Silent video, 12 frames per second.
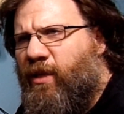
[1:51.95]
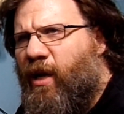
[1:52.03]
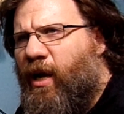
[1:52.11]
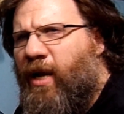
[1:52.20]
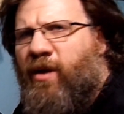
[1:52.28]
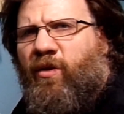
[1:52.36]

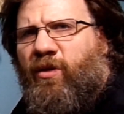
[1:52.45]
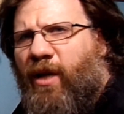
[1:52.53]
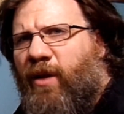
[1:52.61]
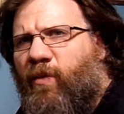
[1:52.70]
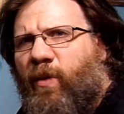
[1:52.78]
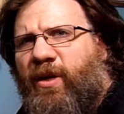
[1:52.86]
I don't
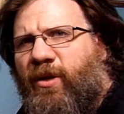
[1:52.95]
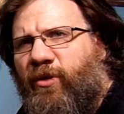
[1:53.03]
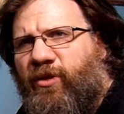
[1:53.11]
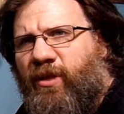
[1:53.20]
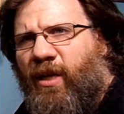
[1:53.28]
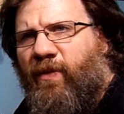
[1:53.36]
like
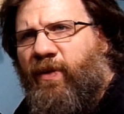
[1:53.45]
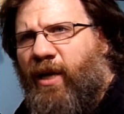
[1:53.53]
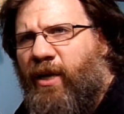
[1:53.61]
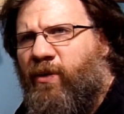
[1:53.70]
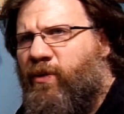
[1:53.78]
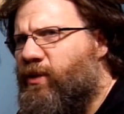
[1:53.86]
Windows 11.
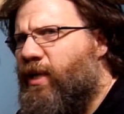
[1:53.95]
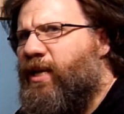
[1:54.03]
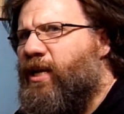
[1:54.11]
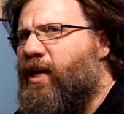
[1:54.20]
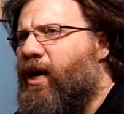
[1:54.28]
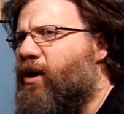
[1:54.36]
I don't
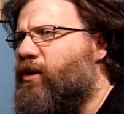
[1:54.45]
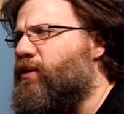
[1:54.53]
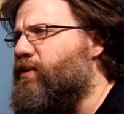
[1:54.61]
like how